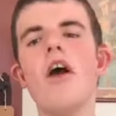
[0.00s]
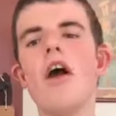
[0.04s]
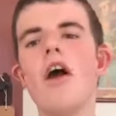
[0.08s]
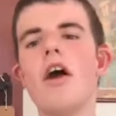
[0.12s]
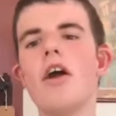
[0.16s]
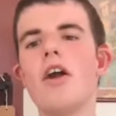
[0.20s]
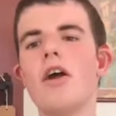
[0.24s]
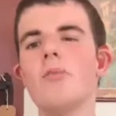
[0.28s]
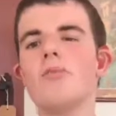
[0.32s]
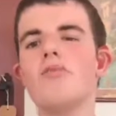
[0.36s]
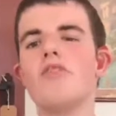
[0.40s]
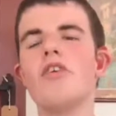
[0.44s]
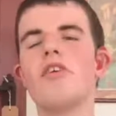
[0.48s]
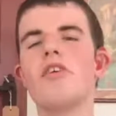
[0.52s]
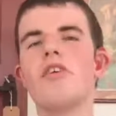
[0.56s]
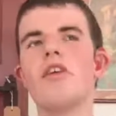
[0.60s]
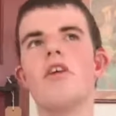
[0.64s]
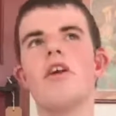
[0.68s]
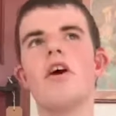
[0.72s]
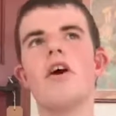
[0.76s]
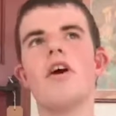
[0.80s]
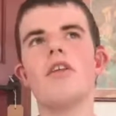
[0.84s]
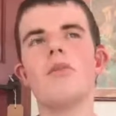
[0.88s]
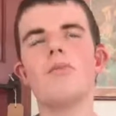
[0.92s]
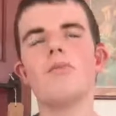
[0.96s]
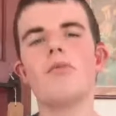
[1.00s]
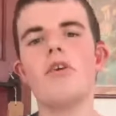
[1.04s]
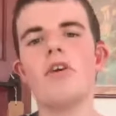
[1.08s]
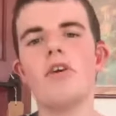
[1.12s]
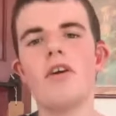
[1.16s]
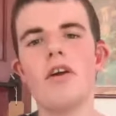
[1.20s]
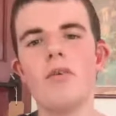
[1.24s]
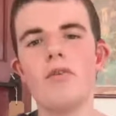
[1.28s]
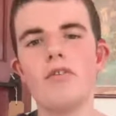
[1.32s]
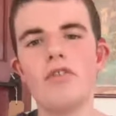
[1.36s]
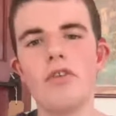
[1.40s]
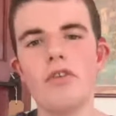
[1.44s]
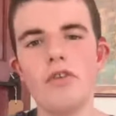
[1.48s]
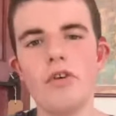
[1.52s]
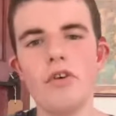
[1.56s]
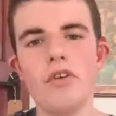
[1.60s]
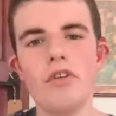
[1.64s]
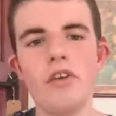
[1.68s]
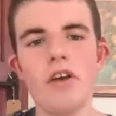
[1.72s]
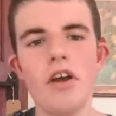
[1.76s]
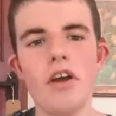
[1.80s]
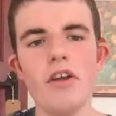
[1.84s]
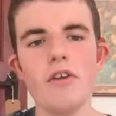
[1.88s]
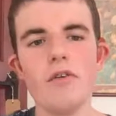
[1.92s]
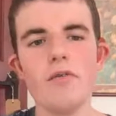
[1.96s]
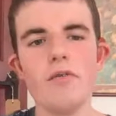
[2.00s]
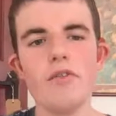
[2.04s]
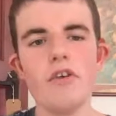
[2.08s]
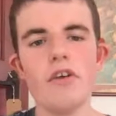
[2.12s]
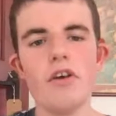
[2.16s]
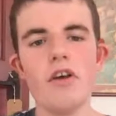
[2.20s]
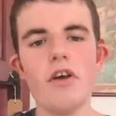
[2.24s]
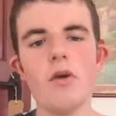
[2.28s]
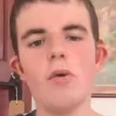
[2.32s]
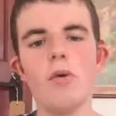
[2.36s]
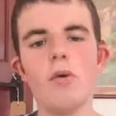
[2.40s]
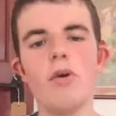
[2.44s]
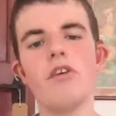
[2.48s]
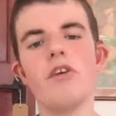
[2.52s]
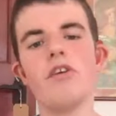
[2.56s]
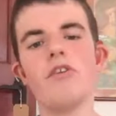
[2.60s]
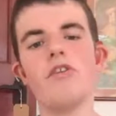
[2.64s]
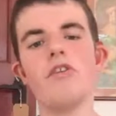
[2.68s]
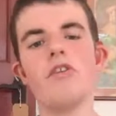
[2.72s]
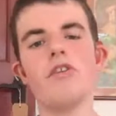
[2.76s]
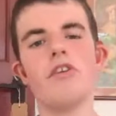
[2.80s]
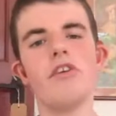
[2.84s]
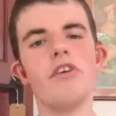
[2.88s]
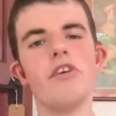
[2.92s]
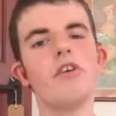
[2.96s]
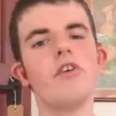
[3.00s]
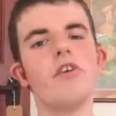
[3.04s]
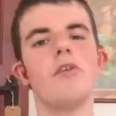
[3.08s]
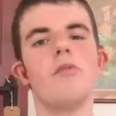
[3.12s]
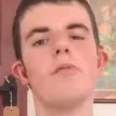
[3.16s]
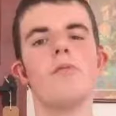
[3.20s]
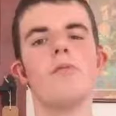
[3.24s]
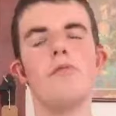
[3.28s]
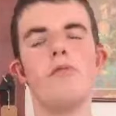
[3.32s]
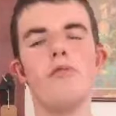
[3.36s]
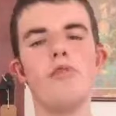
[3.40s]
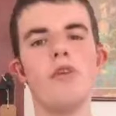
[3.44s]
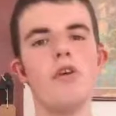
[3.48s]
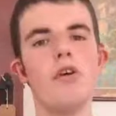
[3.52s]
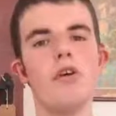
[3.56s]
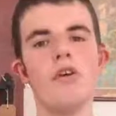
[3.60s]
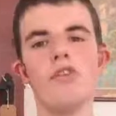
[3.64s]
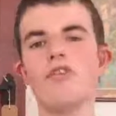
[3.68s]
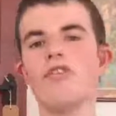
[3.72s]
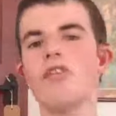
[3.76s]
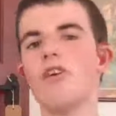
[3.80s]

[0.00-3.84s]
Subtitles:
and I particularly like the programs they do at the end of the year, where they do the year in review.